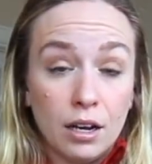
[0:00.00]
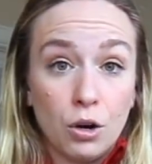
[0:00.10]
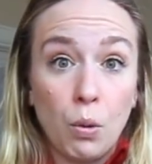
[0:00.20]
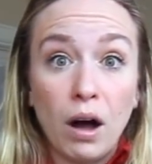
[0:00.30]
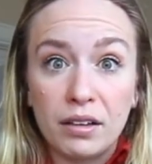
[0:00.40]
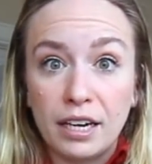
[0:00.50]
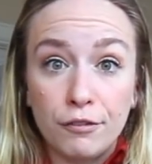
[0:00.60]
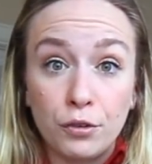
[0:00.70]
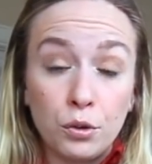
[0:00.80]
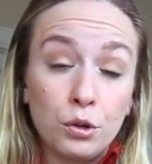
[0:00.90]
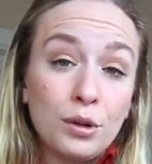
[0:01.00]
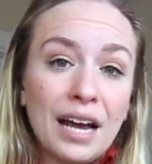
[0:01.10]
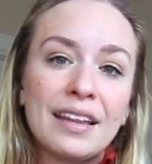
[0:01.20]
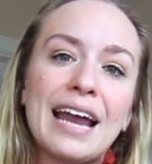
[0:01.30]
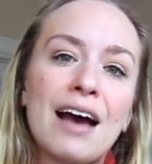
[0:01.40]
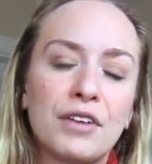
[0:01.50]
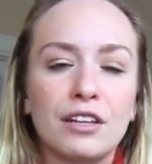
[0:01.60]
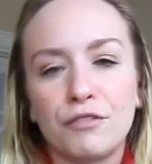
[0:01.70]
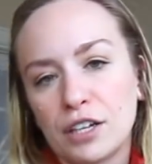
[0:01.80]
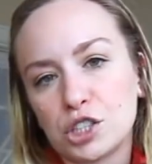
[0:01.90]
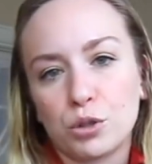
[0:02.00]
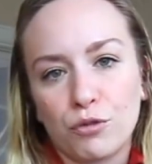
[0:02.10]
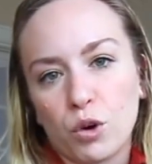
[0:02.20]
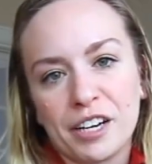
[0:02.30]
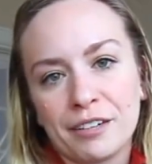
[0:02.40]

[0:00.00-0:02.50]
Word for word: quality food and then having the funds to afford